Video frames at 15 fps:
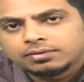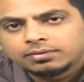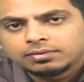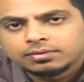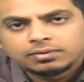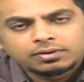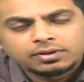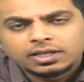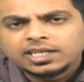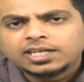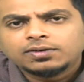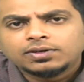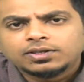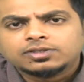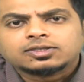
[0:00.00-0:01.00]
either
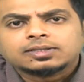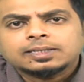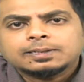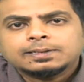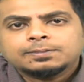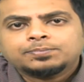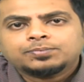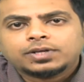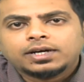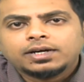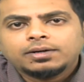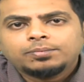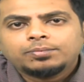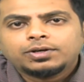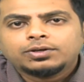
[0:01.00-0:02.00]
ways, right?
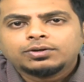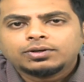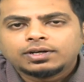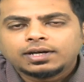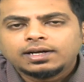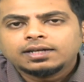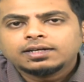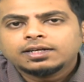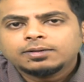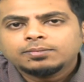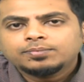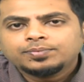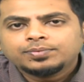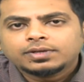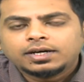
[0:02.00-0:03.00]
But you're telling them
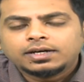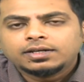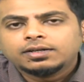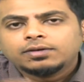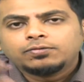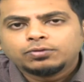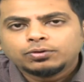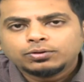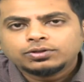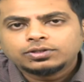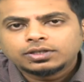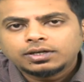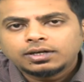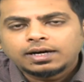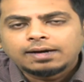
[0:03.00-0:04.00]
that in the future
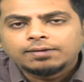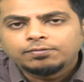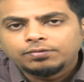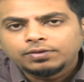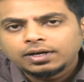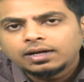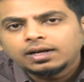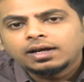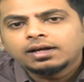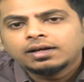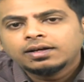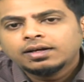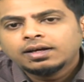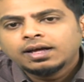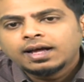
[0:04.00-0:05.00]
I will
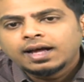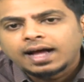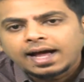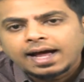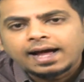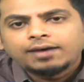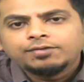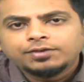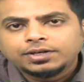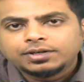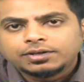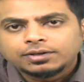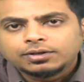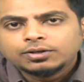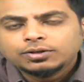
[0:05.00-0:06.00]
have eaten.
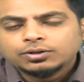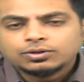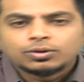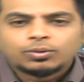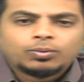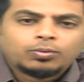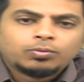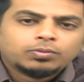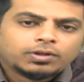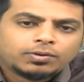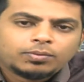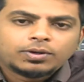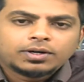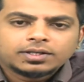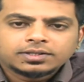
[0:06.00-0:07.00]
So the
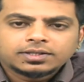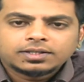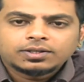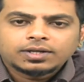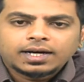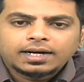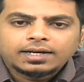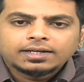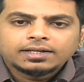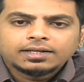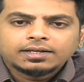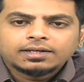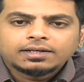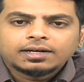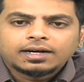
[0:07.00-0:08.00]
words that you're adding here
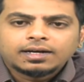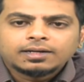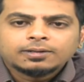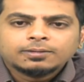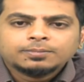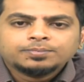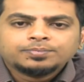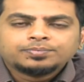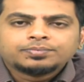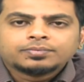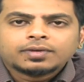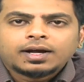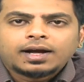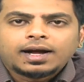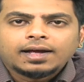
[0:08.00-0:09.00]
are
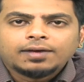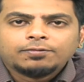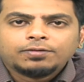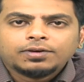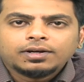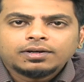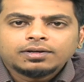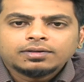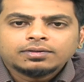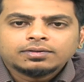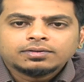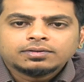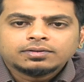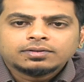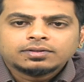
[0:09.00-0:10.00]
I will
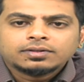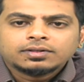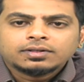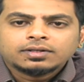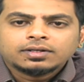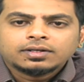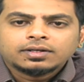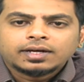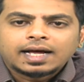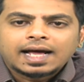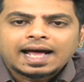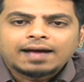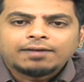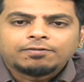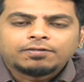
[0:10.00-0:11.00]

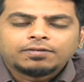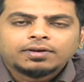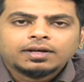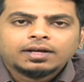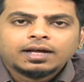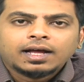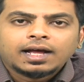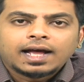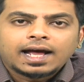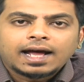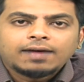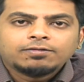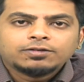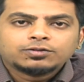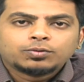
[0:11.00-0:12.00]
have. Have
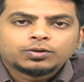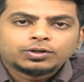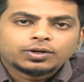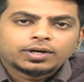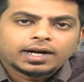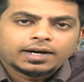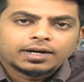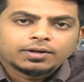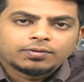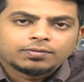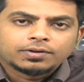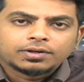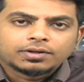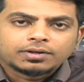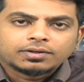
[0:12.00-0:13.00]
is what you're adding over here,
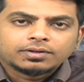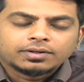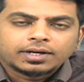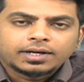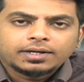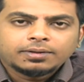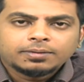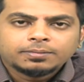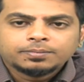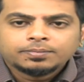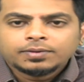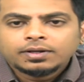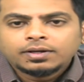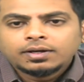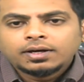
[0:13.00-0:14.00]
right?
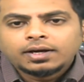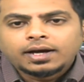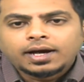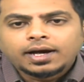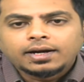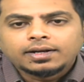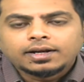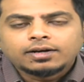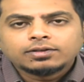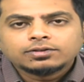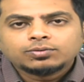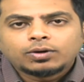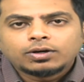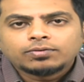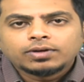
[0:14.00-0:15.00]
And that is what will